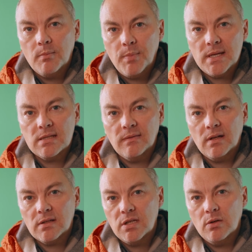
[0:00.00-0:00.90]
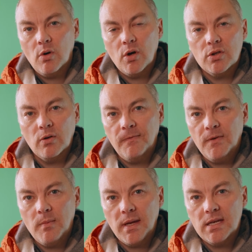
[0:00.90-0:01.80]
Best of luck to you on your
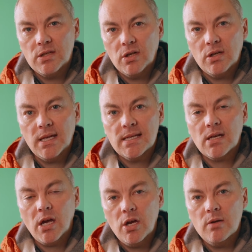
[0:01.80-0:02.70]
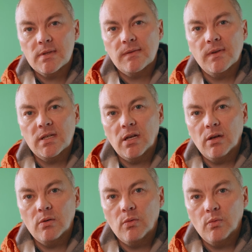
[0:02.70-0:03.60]
filmmaking journeys. I hope this
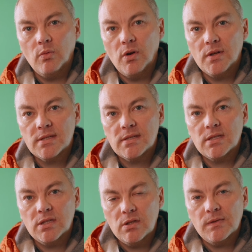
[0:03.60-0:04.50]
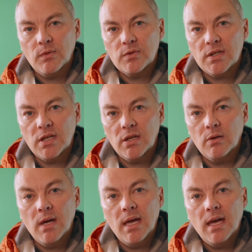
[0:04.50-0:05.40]
video was useful to
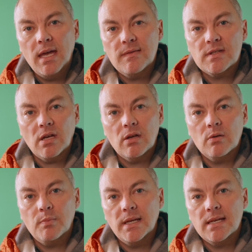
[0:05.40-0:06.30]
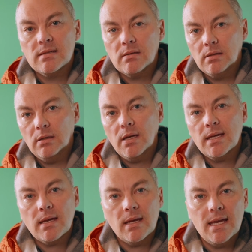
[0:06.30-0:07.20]
you. If so, please
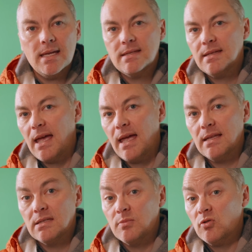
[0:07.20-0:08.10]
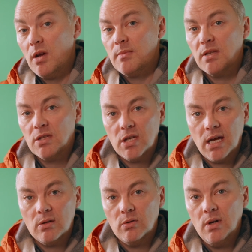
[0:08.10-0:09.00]
like it and subscribe to the
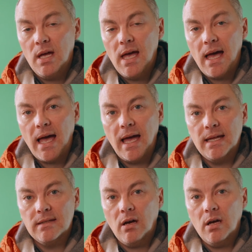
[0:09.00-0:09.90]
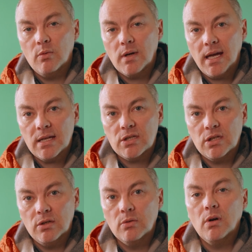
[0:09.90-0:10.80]
channel, and I will catch
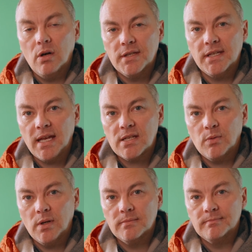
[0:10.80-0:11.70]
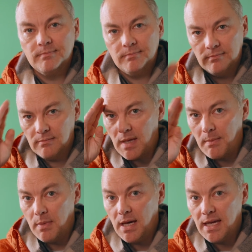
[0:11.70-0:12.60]
you on the next one.
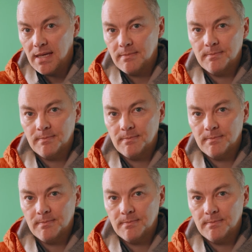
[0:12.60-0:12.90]
Bye.